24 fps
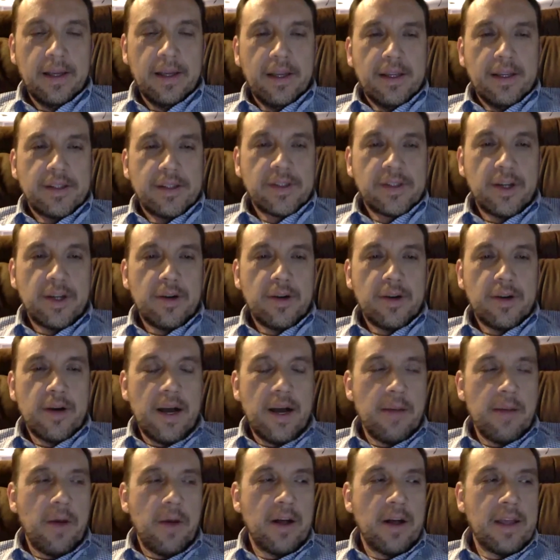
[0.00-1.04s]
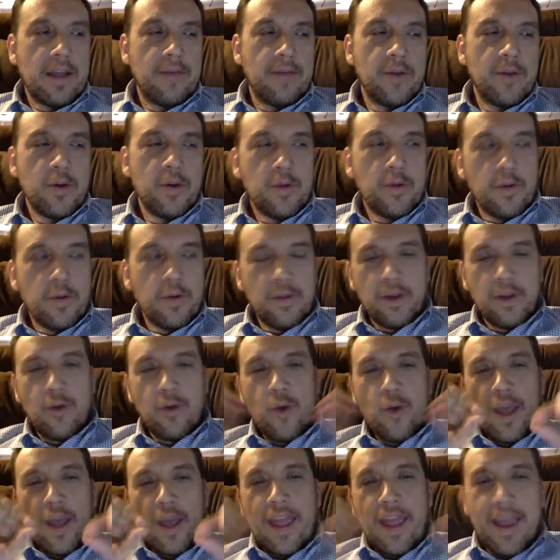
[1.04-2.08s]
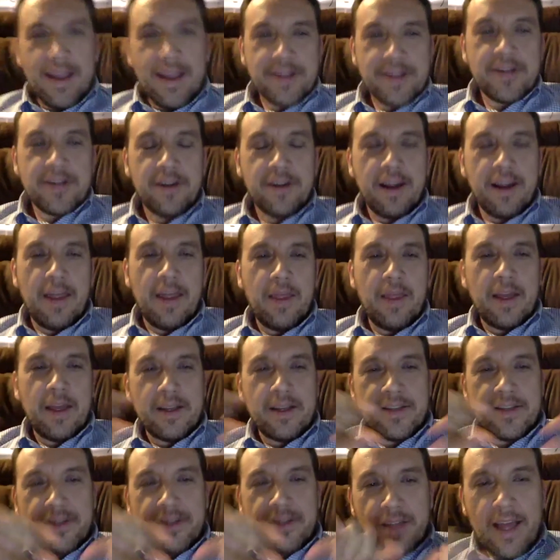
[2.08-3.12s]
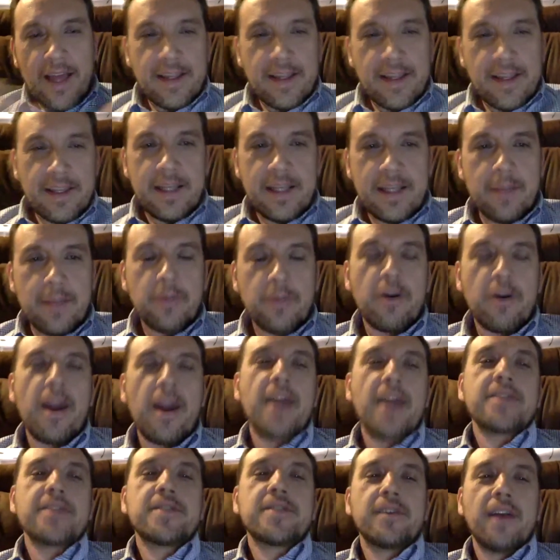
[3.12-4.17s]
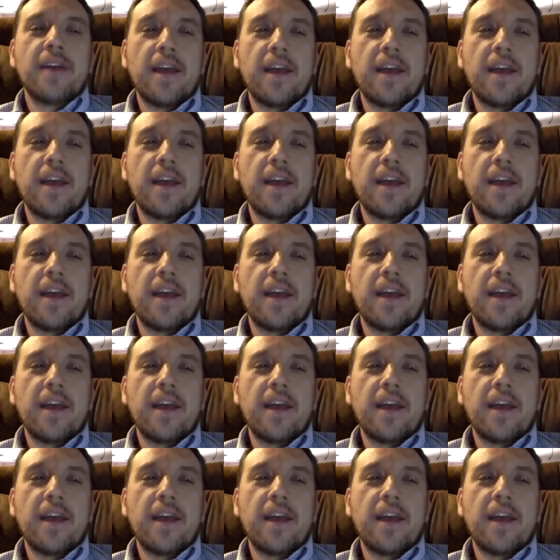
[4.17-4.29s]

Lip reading: So I'll give you the quick answer and then a slightly deeper answer.